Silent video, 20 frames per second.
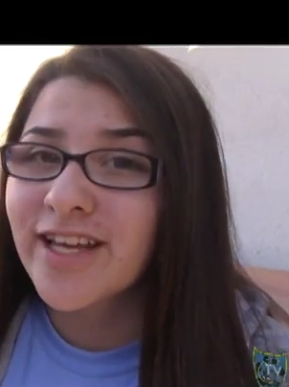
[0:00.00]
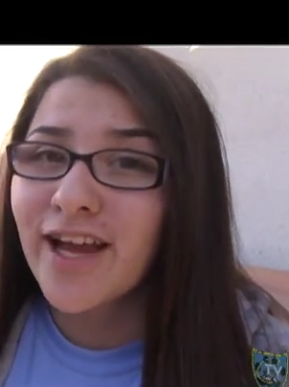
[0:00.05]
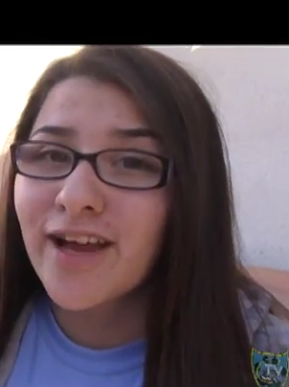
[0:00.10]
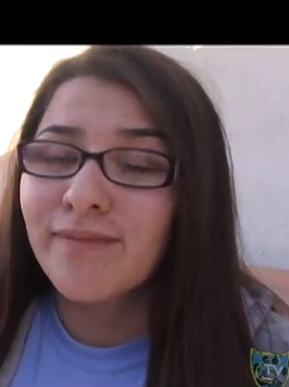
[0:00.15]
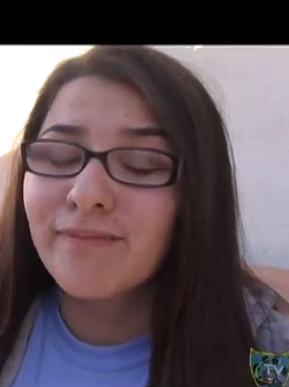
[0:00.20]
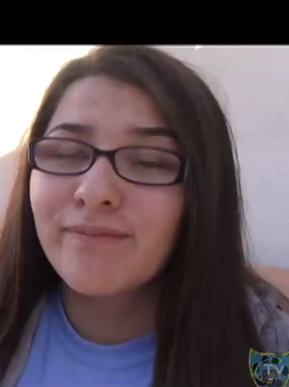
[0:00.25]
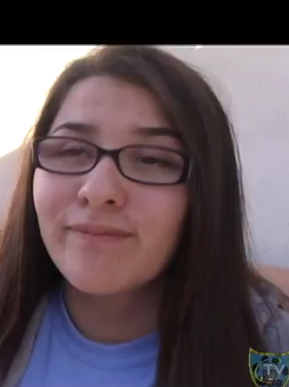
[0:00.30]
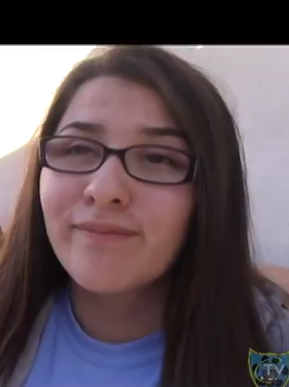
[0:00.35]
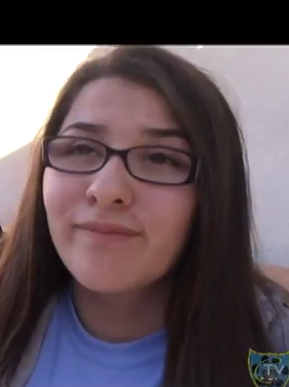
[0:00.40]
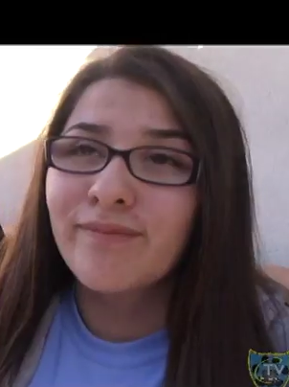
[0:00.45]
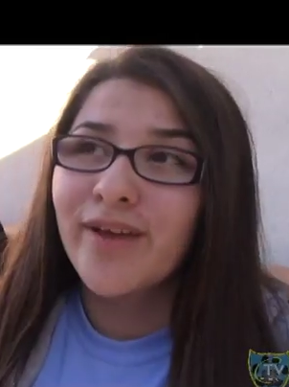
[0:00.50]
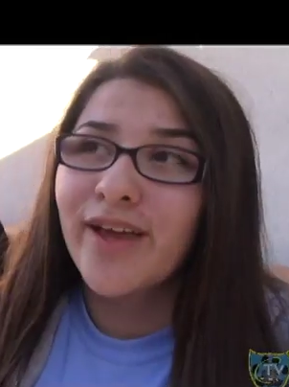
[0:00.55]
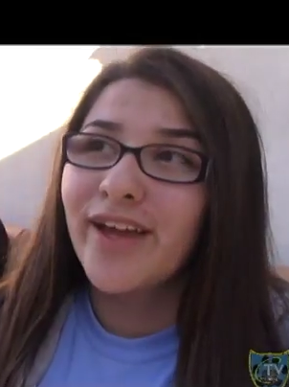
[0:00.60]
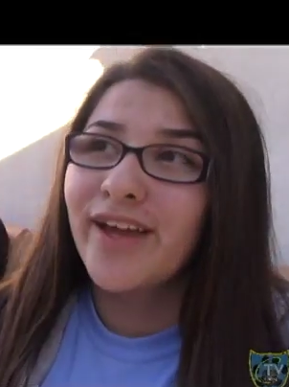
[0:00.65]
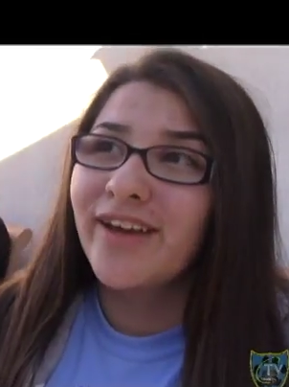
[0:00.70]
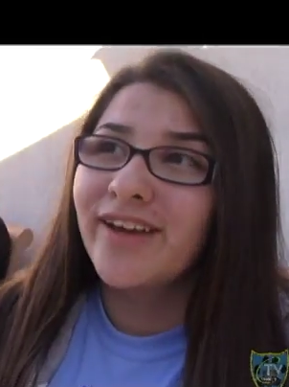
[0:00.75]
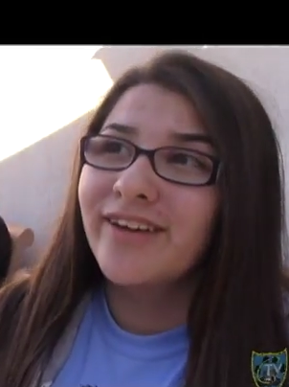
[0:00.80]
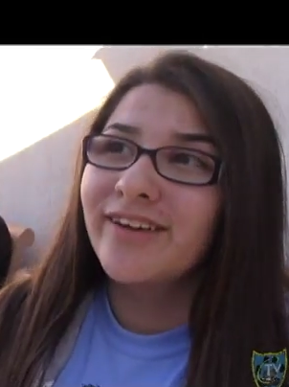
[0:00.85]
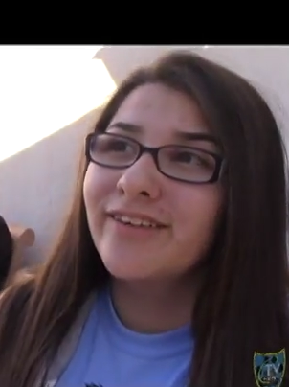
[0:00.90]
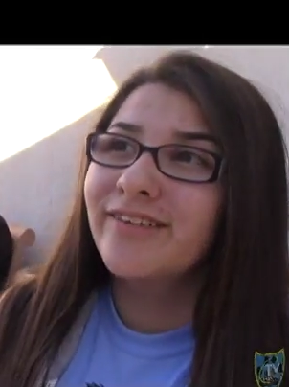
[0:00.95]
time
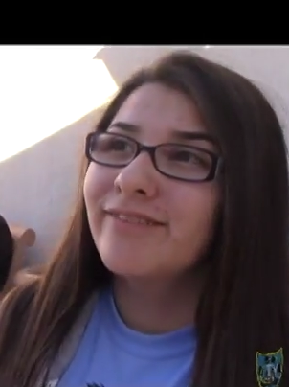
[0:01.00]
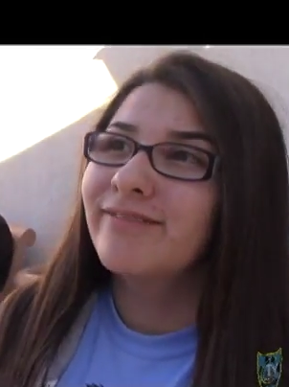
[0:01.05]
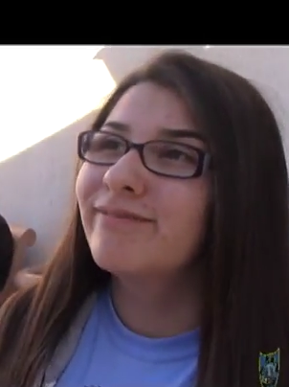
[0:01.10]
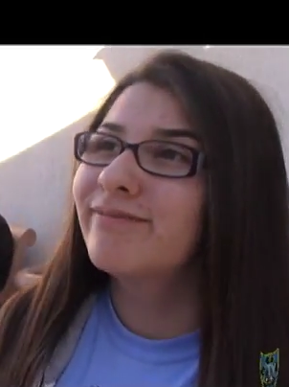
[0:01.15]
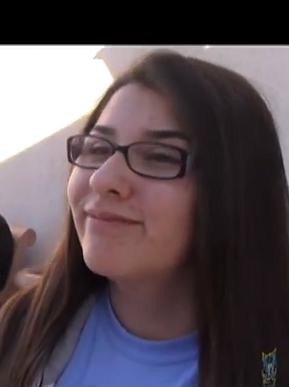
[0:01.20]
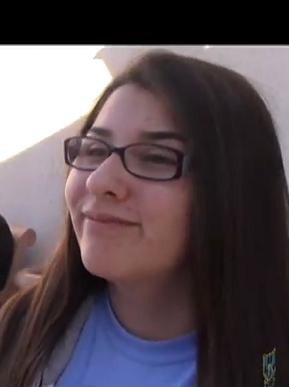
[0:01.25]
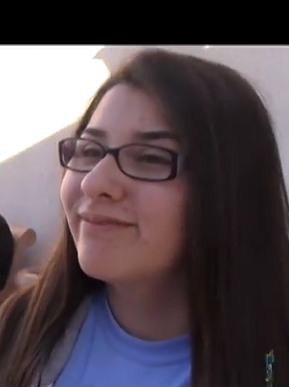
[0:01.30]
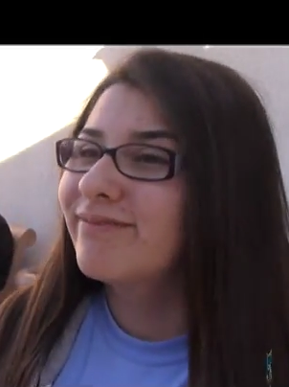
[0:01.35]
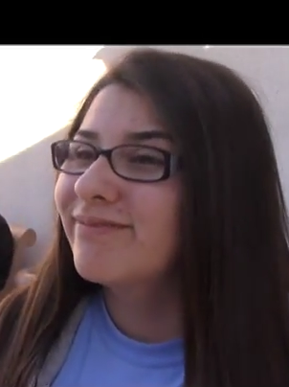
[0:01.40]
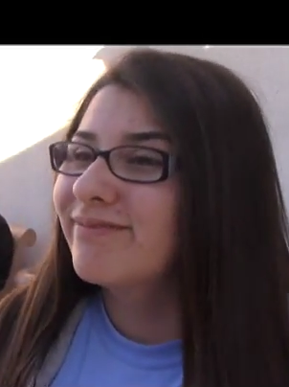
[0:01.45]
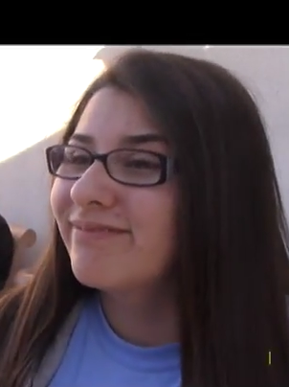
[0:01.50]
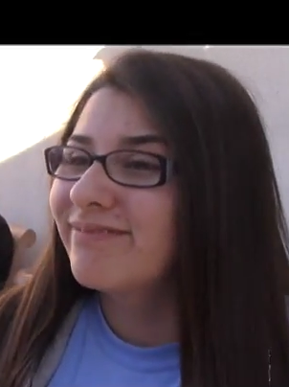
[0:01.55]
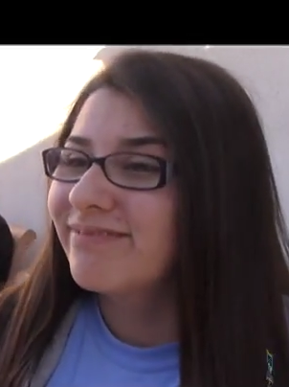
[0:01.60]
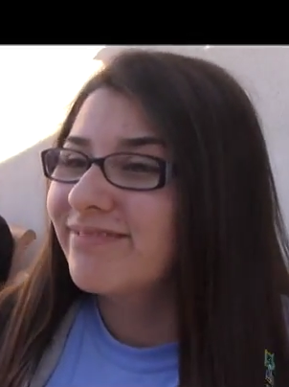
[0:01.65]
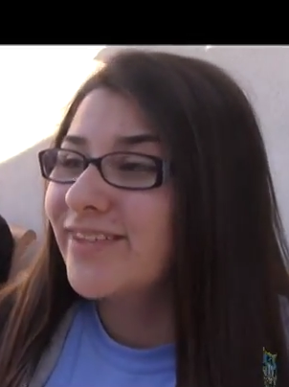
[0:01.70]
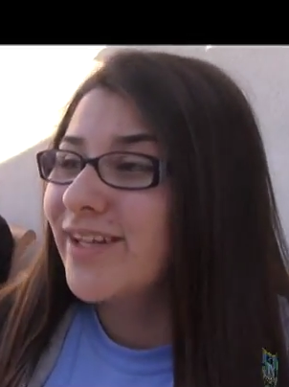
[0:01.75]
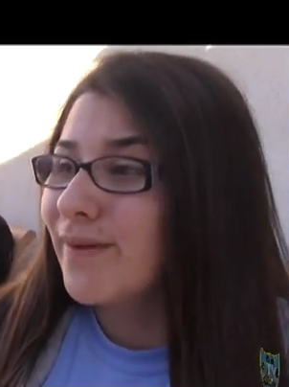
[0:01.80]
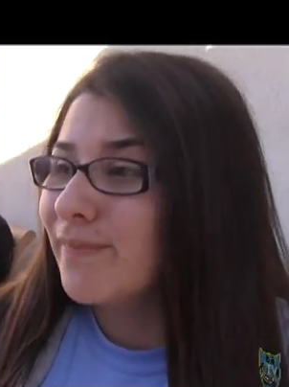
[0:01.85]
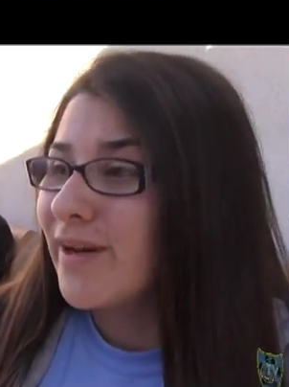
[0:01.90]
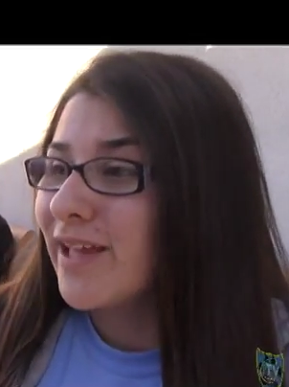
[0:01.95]
in
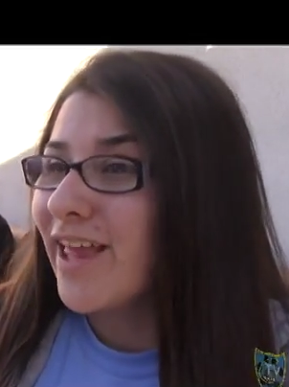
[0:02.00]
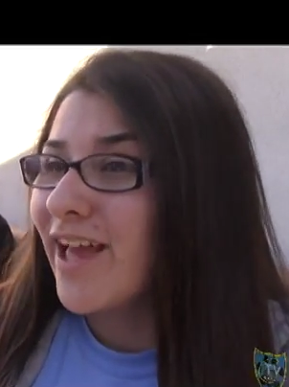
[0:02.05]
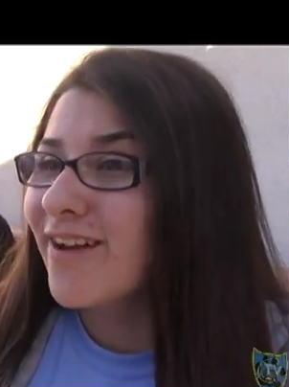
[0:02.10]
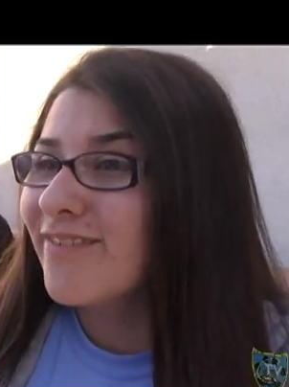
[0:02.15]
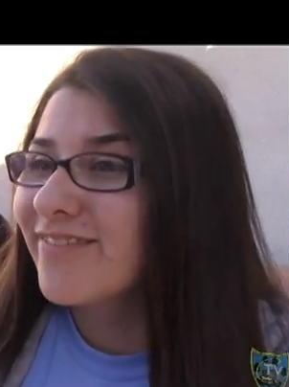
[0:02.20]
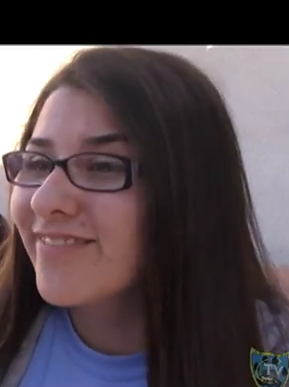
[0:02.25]
my life.